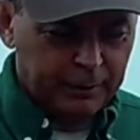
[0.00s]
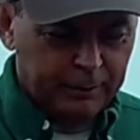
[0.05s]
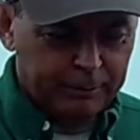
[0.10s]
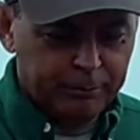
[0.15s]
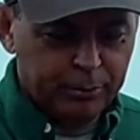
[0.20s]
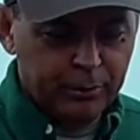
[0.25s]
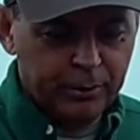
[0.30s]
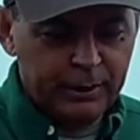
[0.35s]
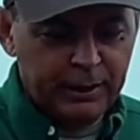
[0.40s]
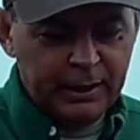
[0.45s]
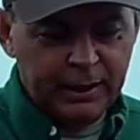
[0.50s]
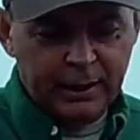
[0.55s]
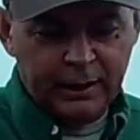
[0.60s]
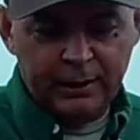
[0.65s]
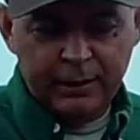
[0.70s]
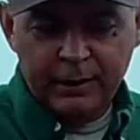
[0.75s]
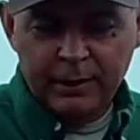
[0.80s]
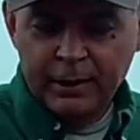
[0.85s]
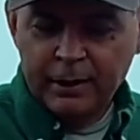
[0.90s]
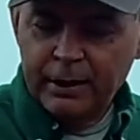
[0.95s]
to put in
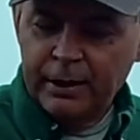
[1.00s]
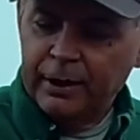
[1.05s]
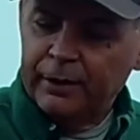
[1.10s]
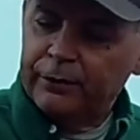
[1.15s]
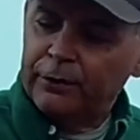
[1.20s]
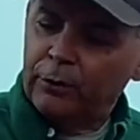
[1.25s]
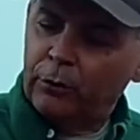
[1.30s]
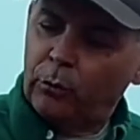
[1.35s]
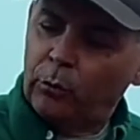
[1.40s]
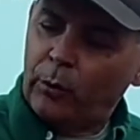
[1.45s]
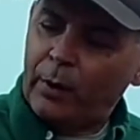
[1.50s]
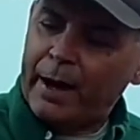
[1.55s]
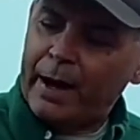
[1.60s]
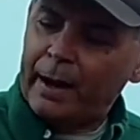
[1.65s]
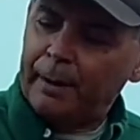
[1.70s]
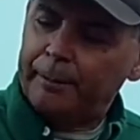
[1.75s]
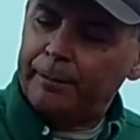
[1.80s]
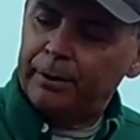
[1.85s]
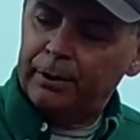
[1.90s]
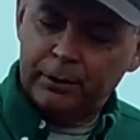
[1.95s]
the
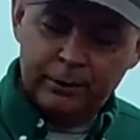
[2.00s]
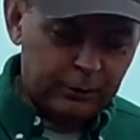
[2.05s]
ramp.